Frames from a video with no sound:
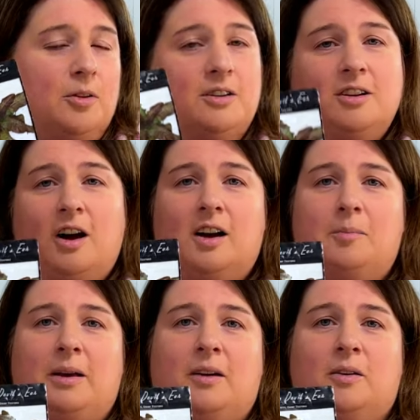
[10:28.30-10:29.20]
going to talk
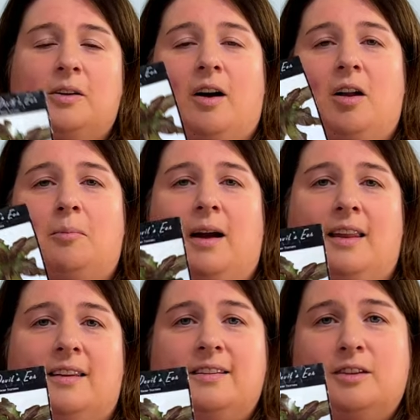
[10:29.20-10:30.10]
about on my
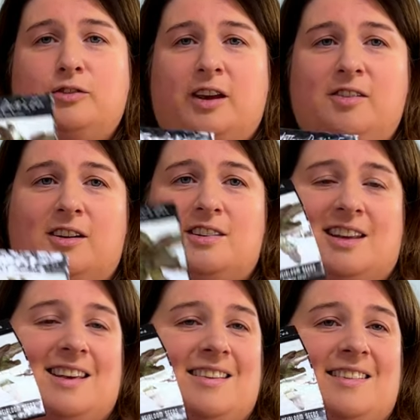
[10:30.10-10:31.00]
list of favorites
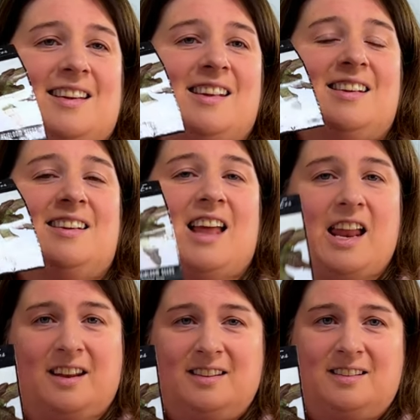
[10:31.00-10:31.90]
is
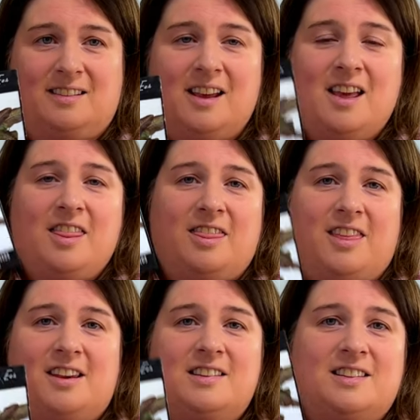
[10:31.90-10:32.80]
lettuce.
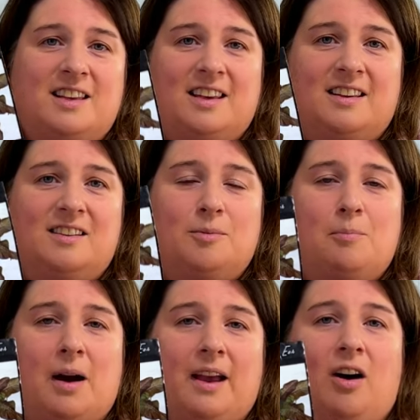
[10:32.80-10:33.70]
This is
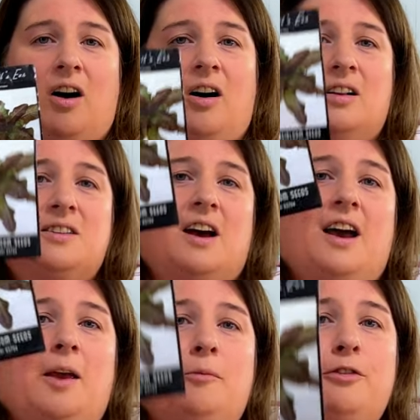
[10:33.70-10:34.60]
my all
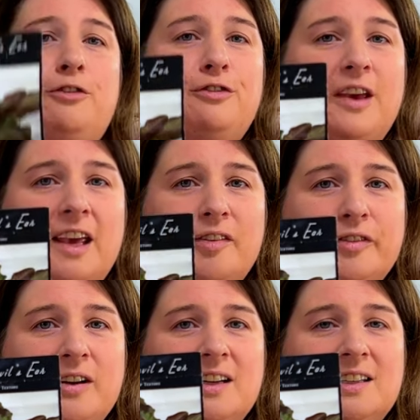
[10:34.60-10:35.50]
time
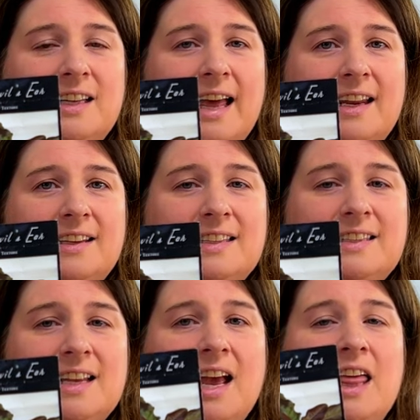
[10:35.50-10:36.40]
favorite
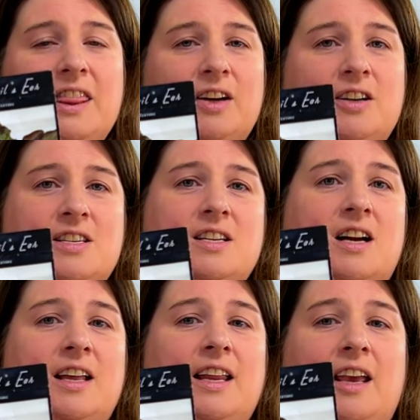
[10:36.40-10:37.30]
lettuce. There is
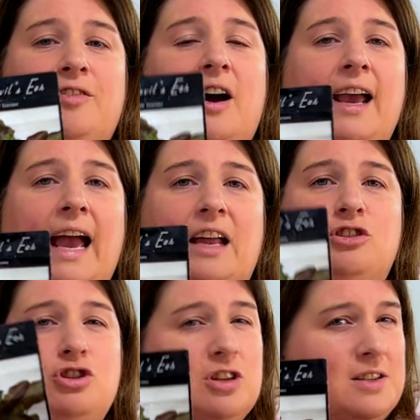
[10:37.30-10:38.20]
not, if I had
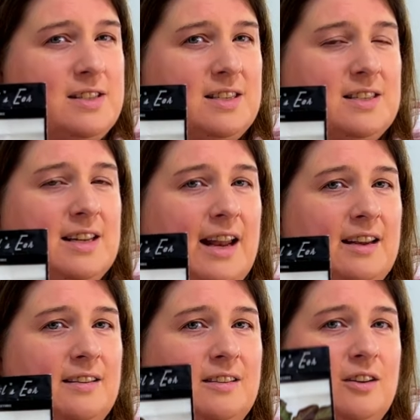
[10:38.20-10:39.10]
just this
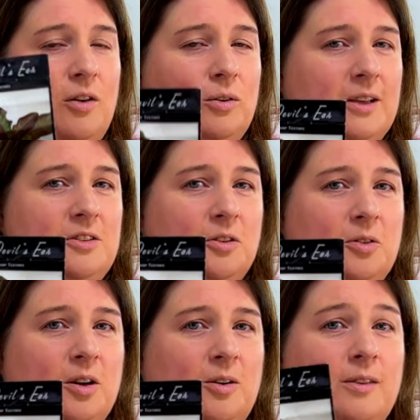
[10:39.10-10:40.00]
lettuce only to
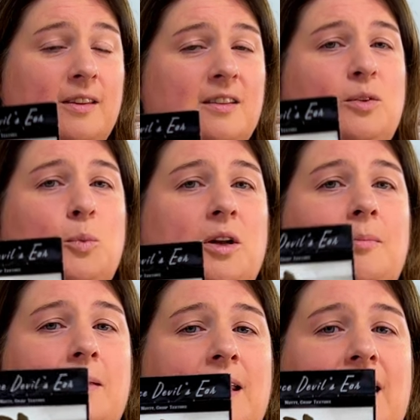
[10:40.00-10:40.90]
grow, this would
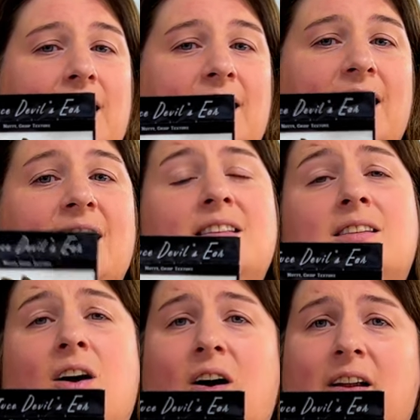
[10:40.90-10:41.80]
be it. It is
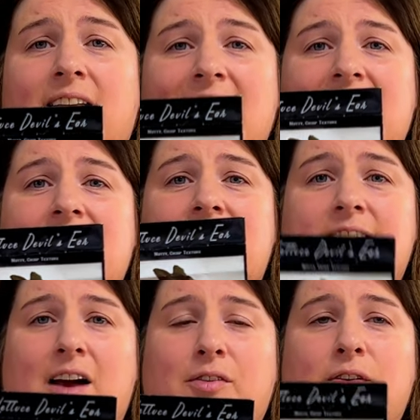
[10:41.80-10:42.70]
called
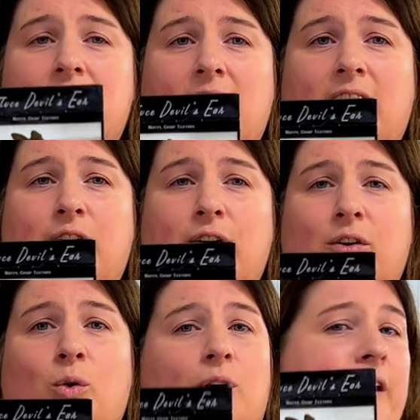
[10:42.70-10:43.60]
devil's ear
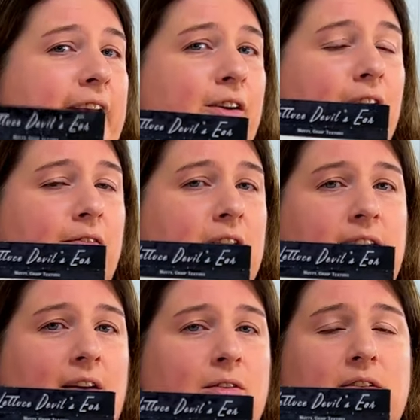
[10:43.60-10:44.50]
or ear of the
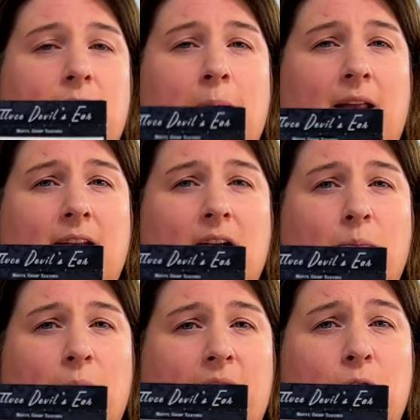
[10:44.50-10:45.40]
devils, depending on
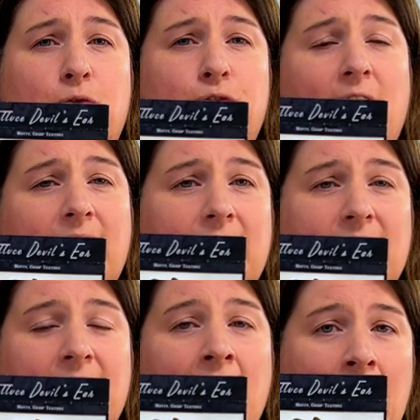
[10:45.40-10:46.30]
where you find
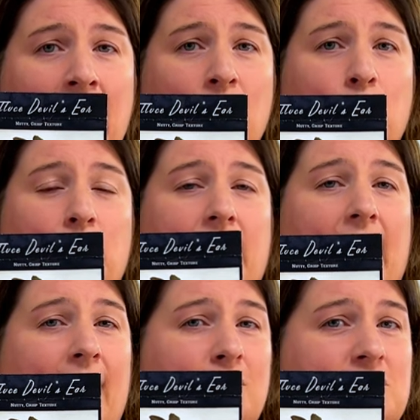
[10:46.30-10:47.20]
it we
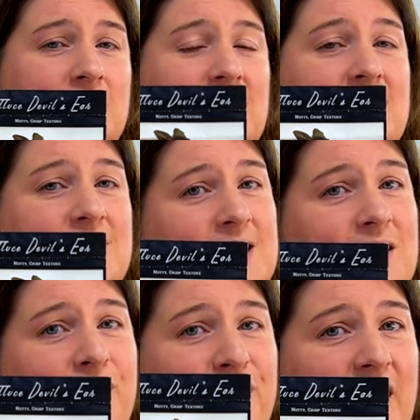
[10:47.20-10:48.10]
actually
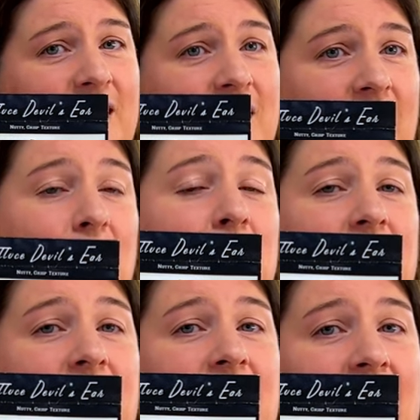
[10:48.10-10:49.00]
did find a
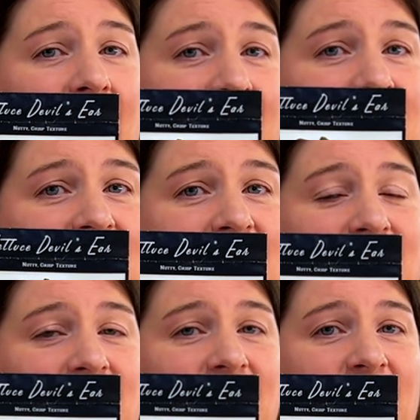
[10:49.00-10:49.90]
company that has it this
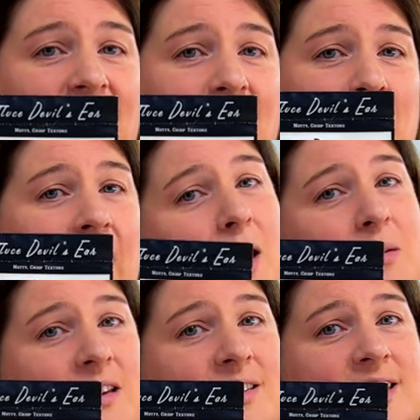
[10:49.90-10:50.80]
year. I'm
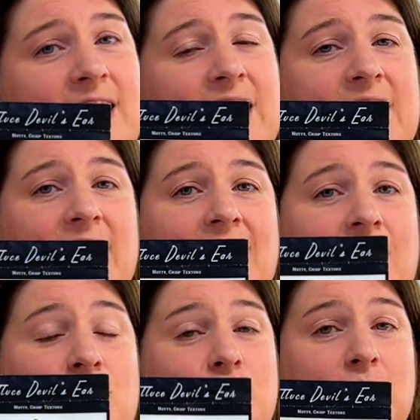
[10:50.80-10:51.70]
happy to say that they
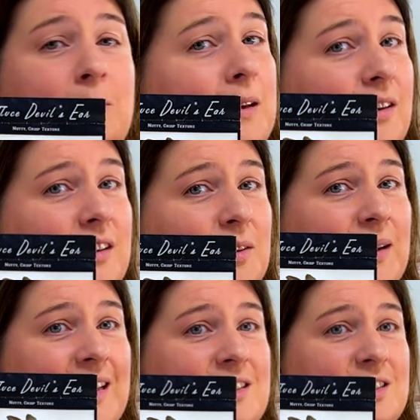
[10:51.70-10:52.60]
should be on their
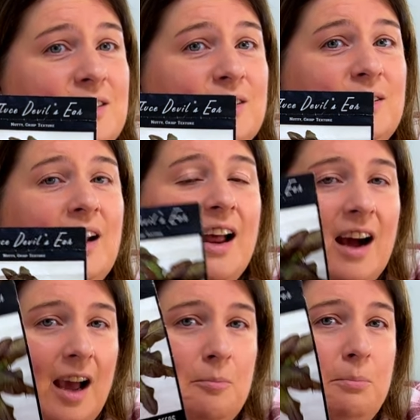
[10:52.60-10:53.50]
way soon.
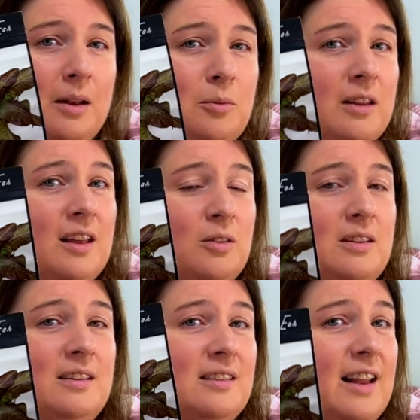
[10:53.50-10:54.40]
I've been without
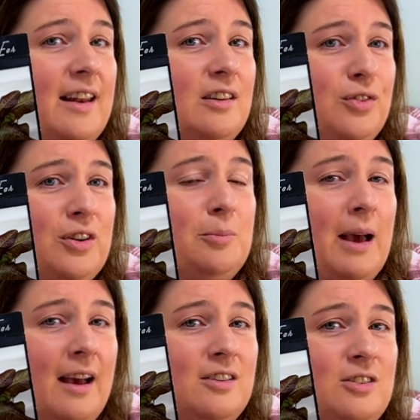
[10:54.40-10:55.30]
this lettuce for the
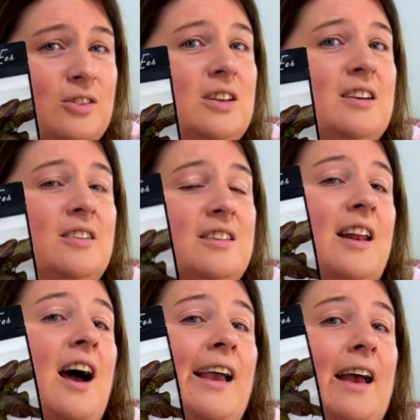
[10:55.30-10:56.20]
past two years
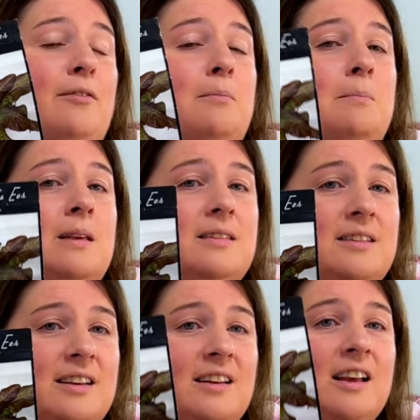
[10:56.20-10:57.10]
and I have missed
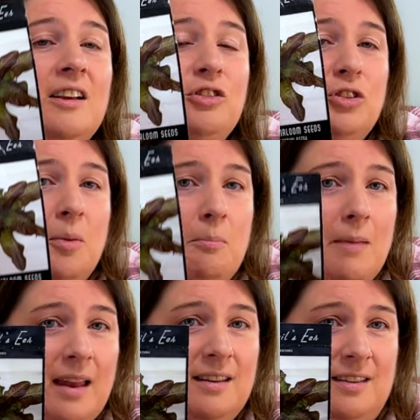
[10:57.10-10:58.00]
it
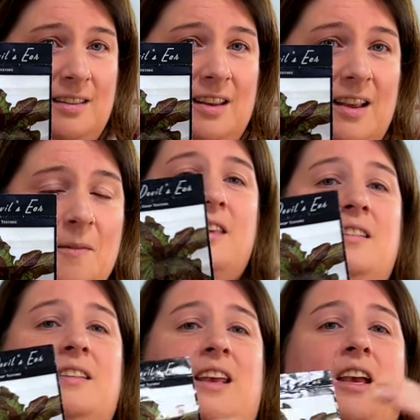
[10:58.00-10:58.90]
tremendously.
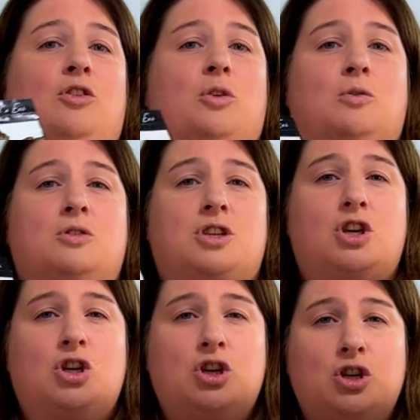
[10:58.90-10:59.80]
This thing grows
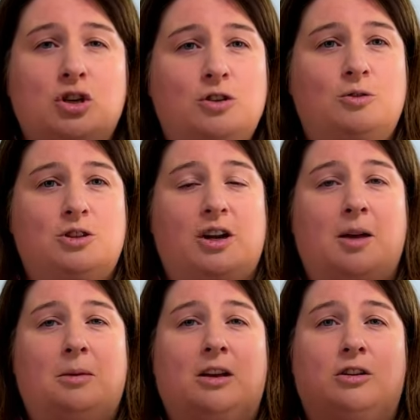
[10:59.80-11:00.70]
huge, and I mean